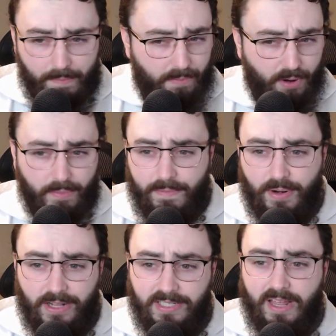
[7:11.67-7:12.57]
I'm probably
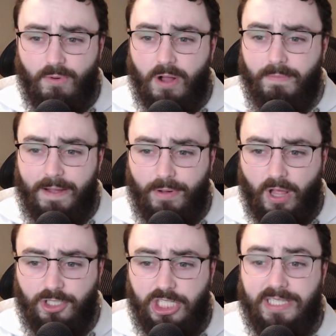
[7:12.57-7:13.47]
pronouncing that wrong. My
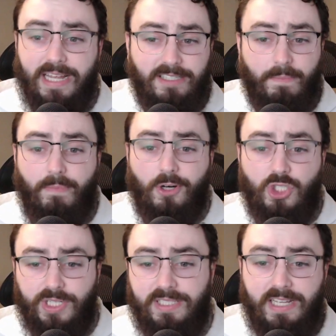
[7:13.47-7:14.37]
apologies. And that's on
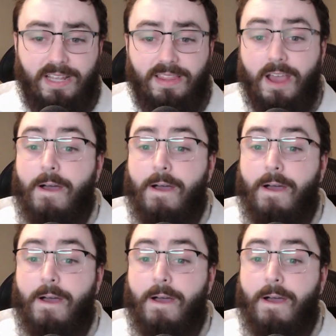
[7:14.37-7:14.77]
March 16th.